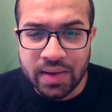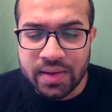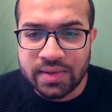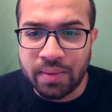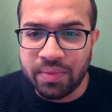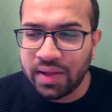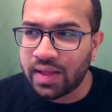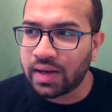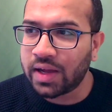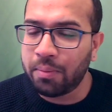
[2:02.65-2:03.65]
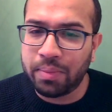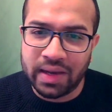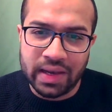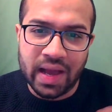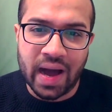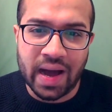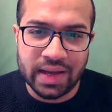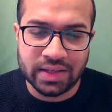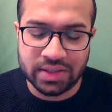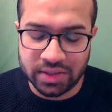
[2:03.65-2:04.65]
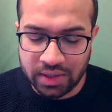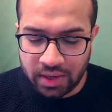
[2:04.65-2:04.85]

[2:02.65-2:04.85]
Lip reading: Something that completely hides